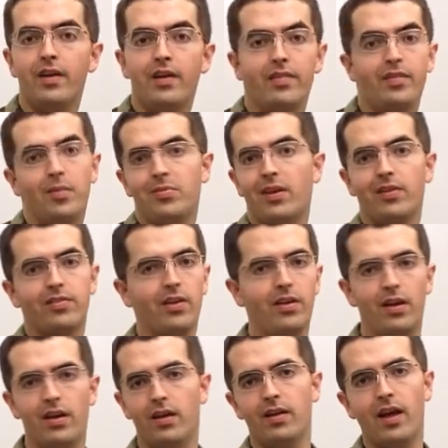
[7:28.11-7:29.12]
Same thing
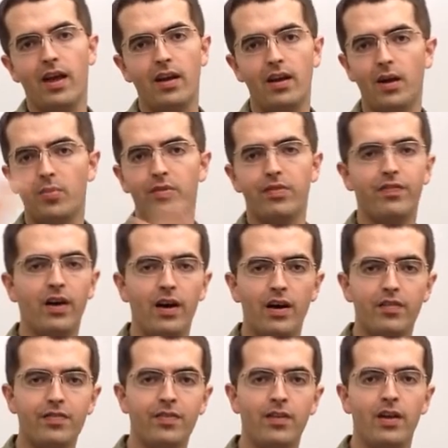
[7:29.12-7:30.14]
Sunday, 8 a.m. to
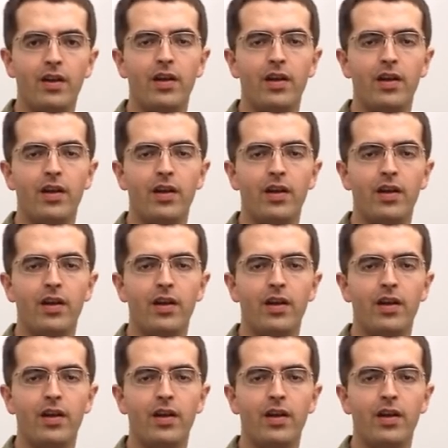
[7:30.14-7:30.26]
5.